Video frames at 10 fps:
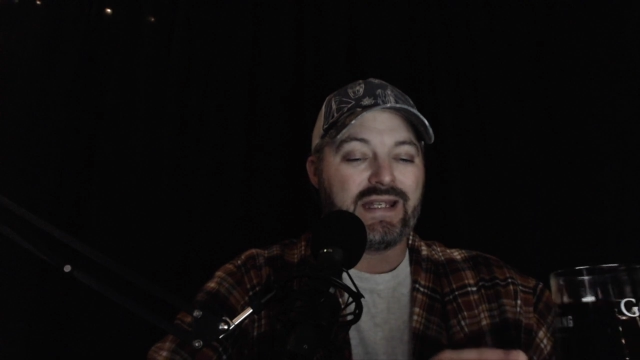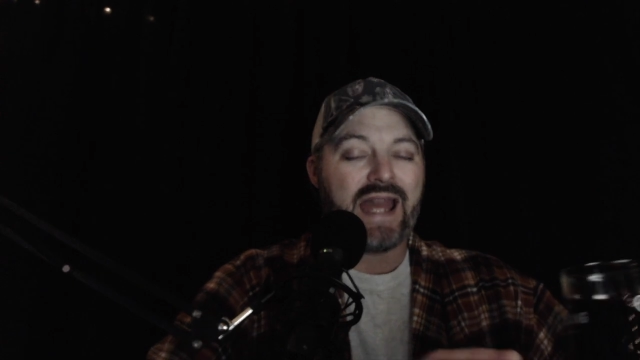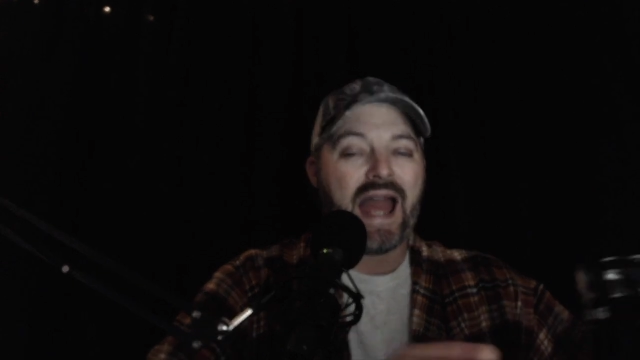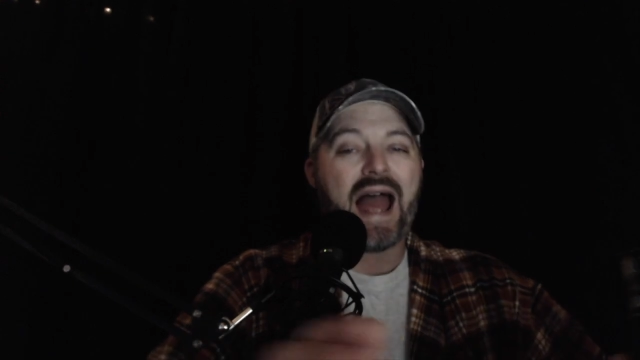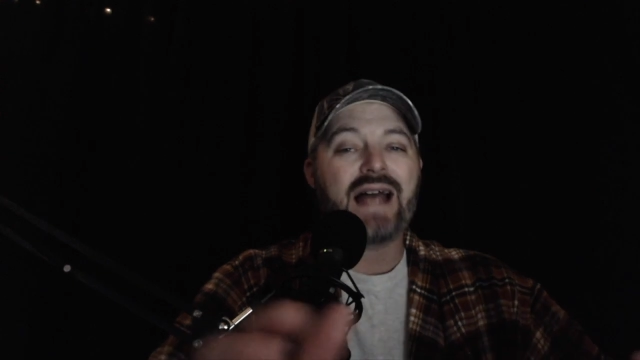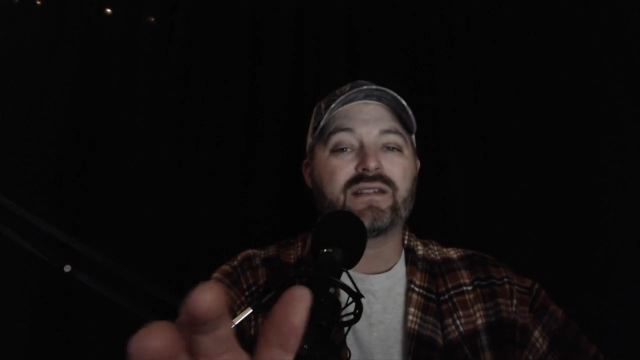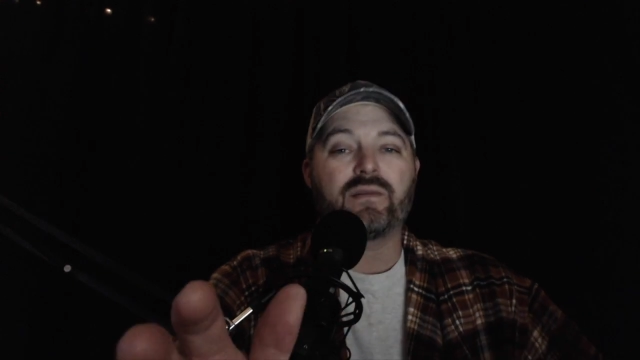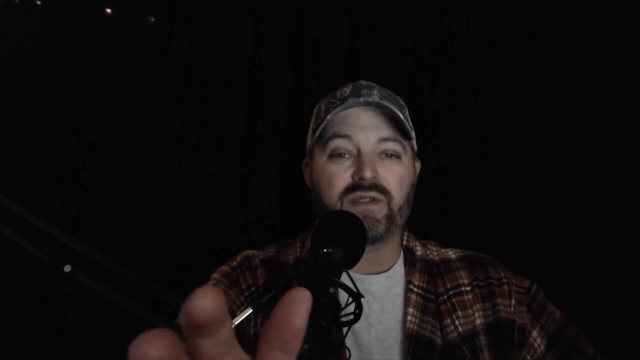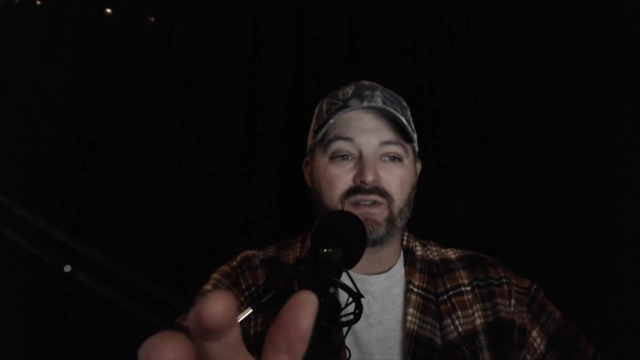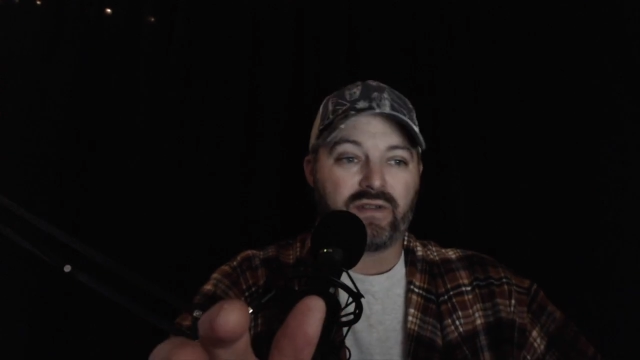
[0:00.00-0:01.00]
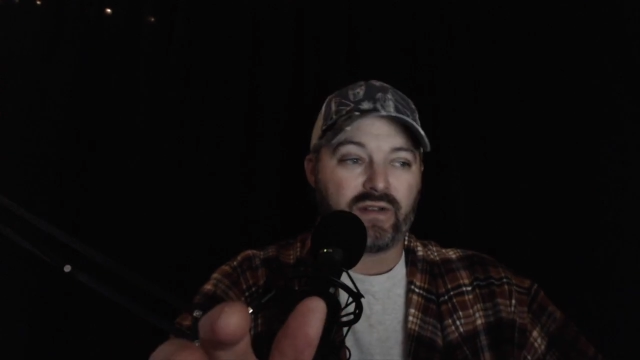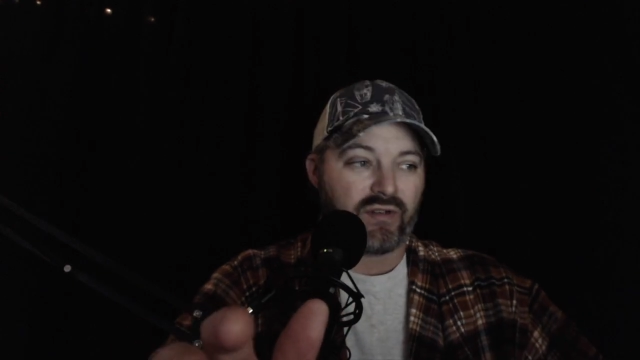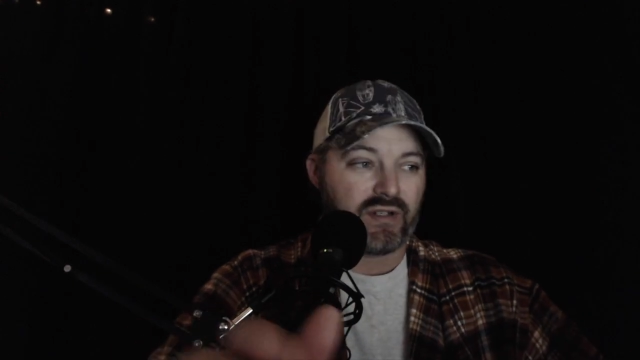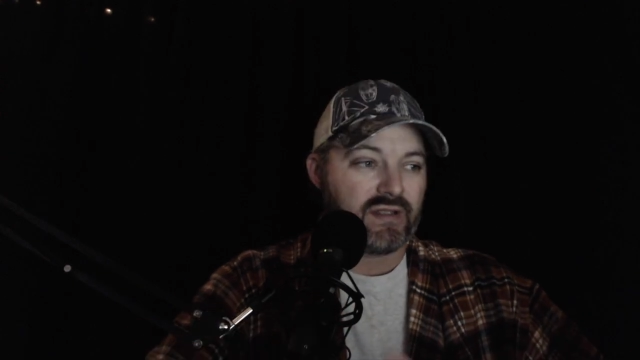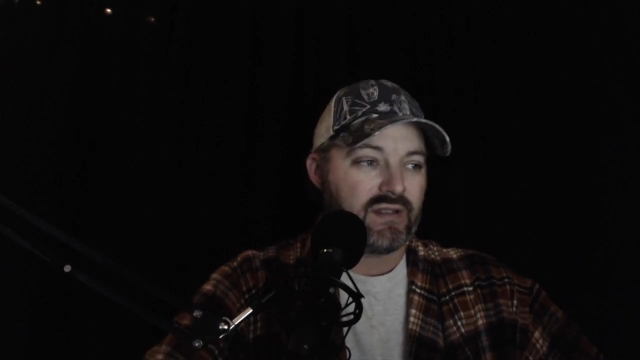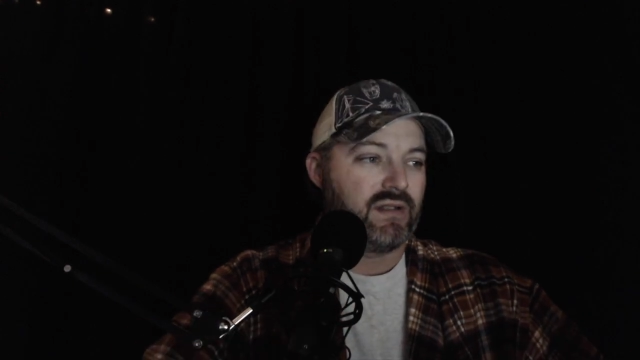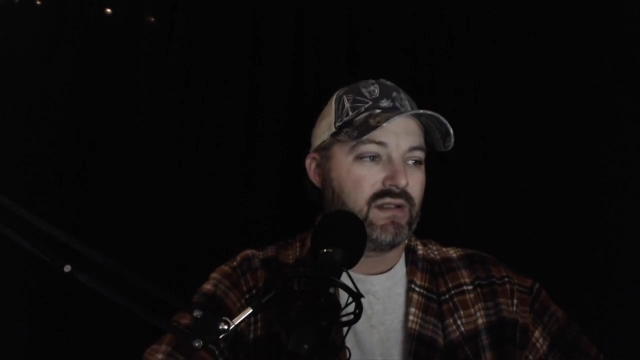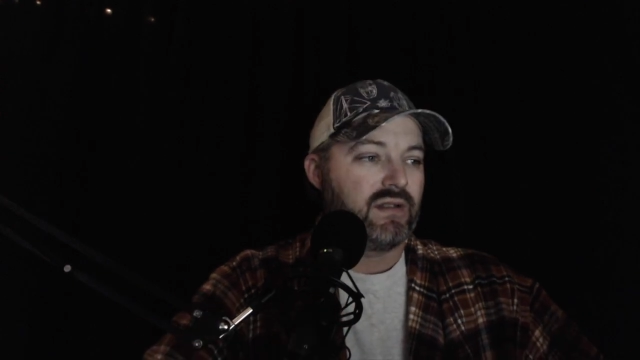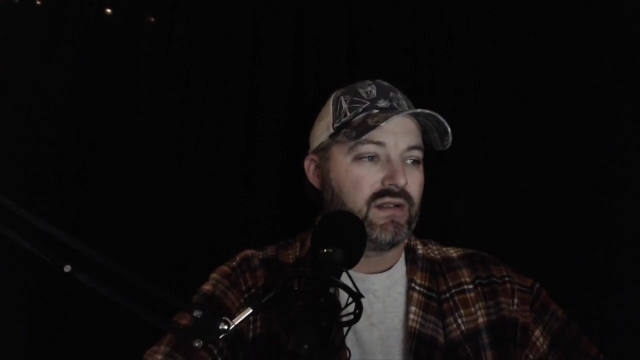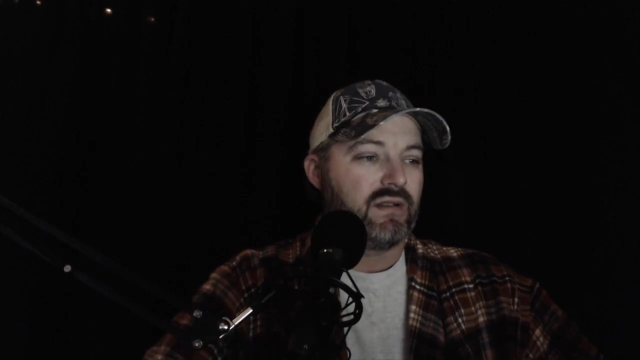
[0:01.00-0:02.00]
chasms of difference,
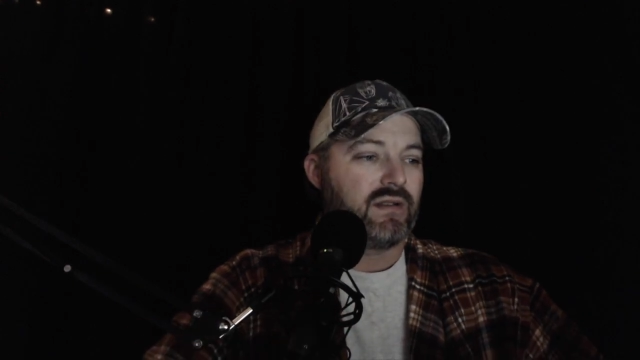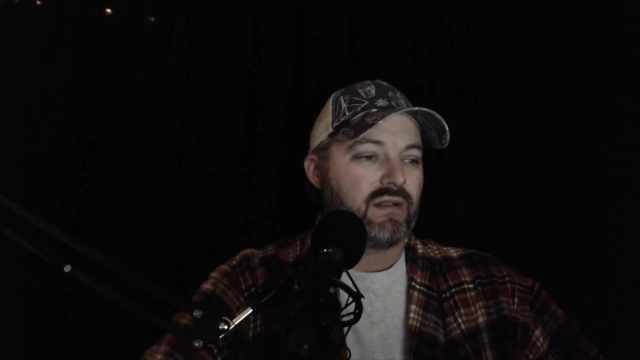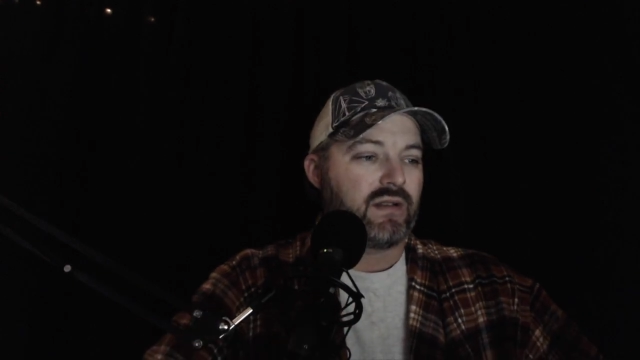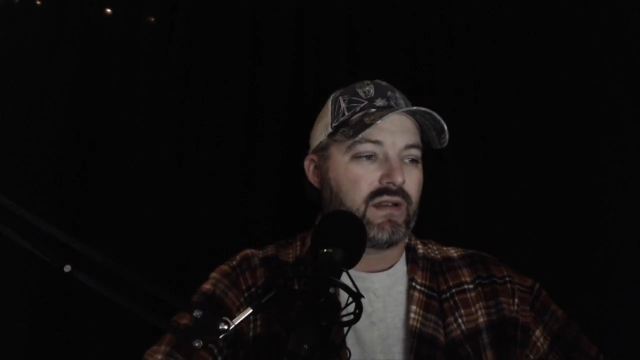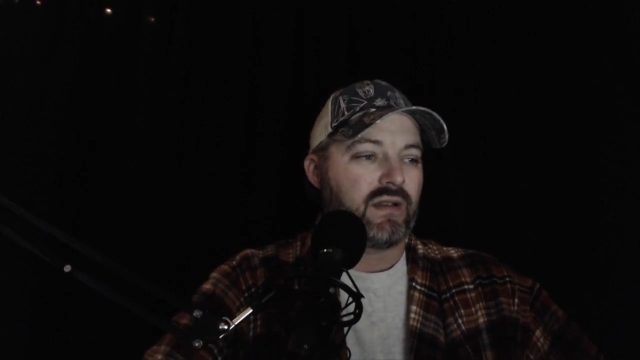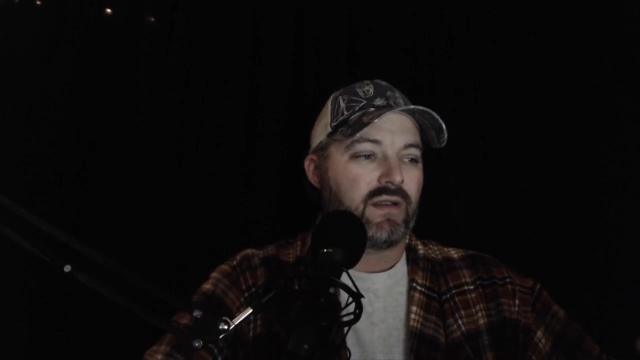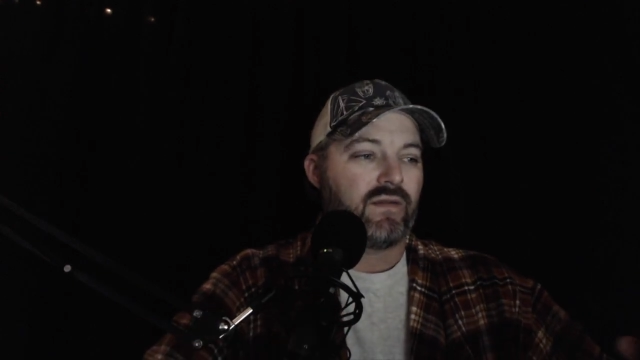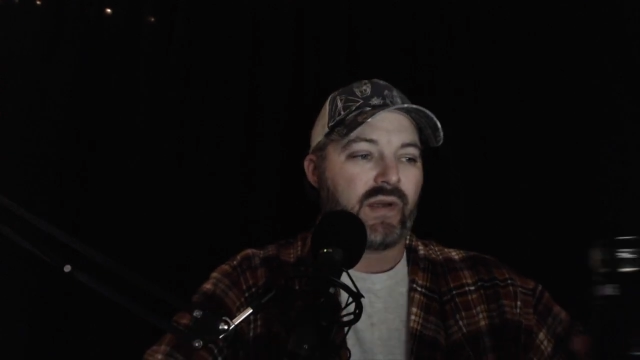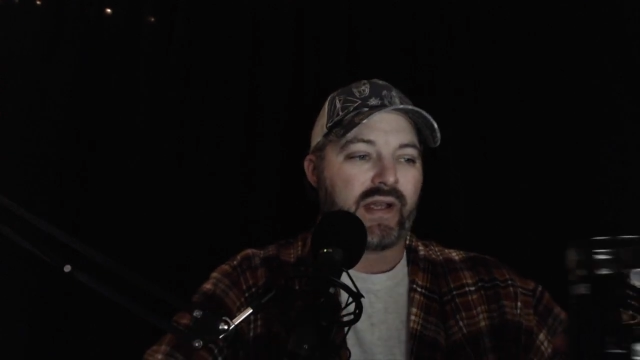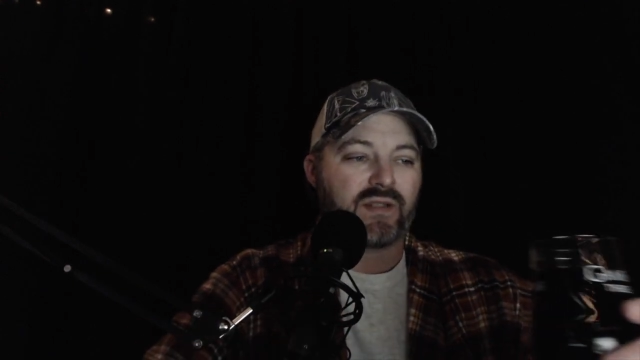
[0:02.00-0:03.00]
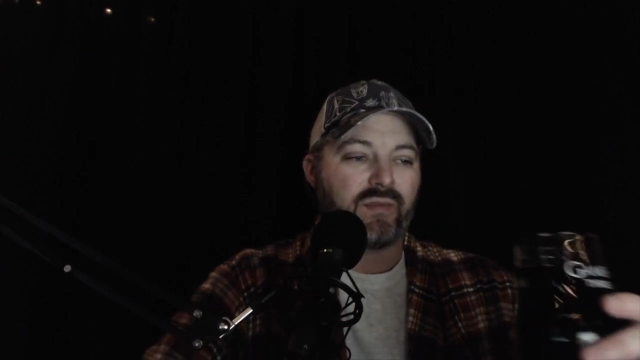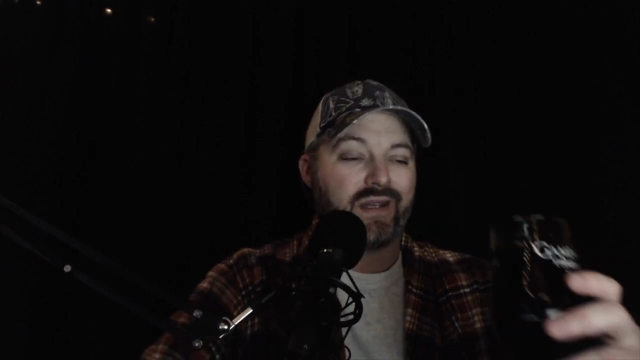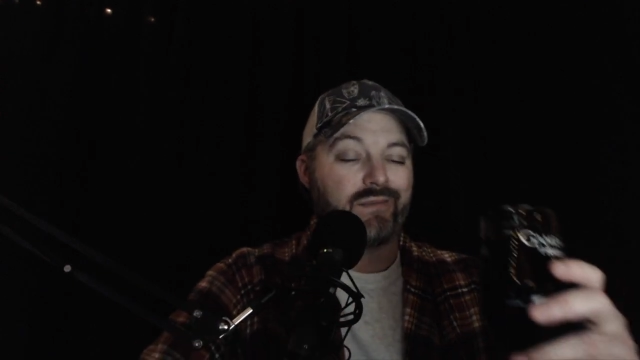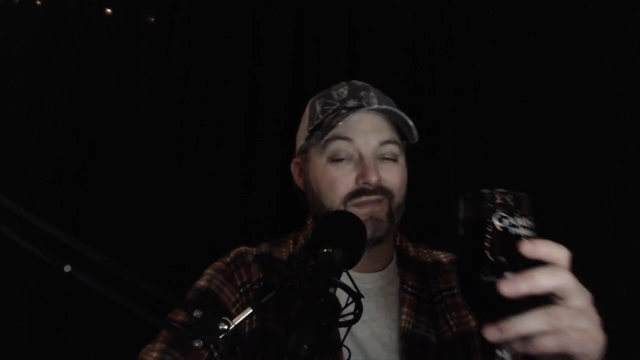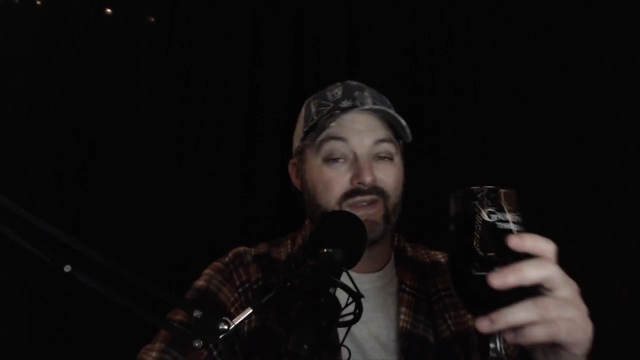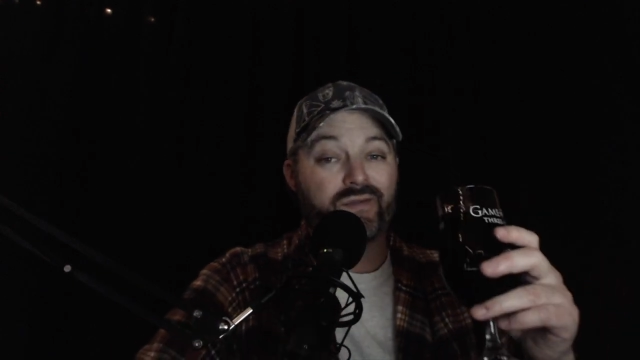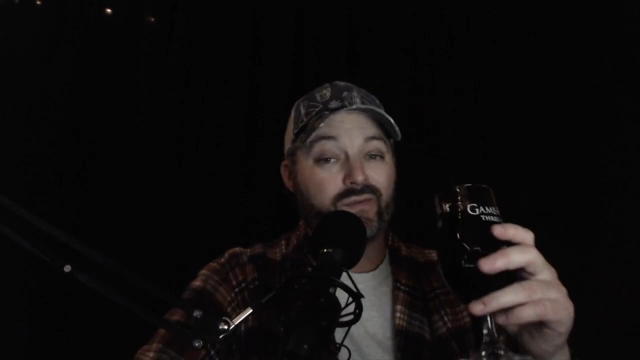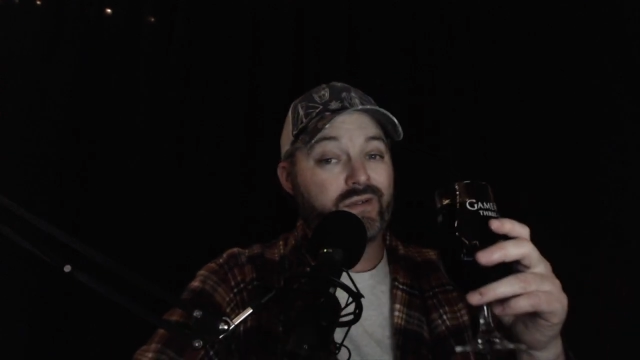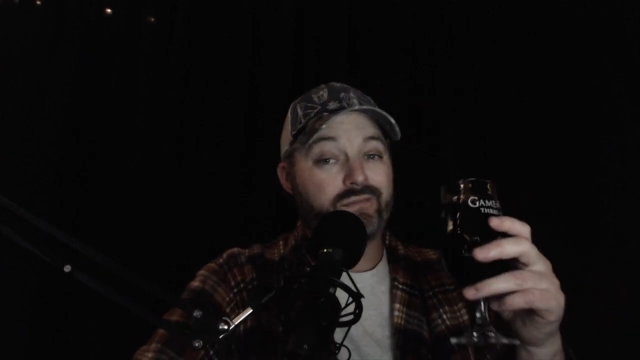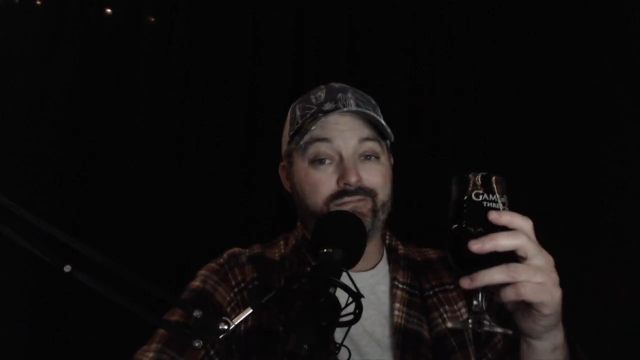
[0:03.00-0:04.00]
if you ask me. This
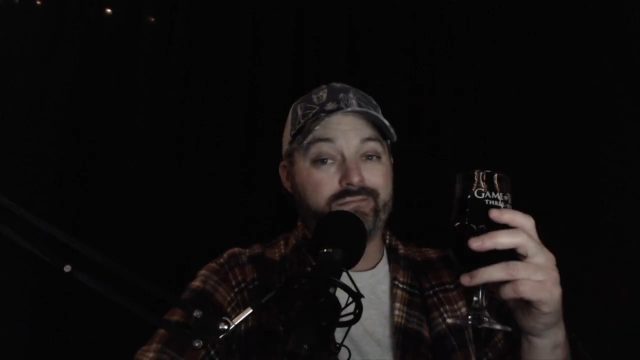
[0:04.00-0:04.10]
one,